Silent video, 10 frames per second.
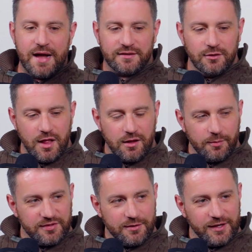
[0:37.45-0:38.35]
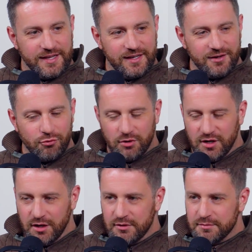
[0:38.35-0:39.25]
back to another episode of Getting
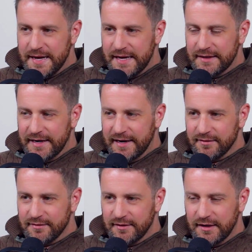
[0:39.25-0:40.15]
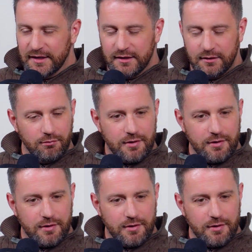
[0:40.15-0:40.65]
Real with Matt and Anthony.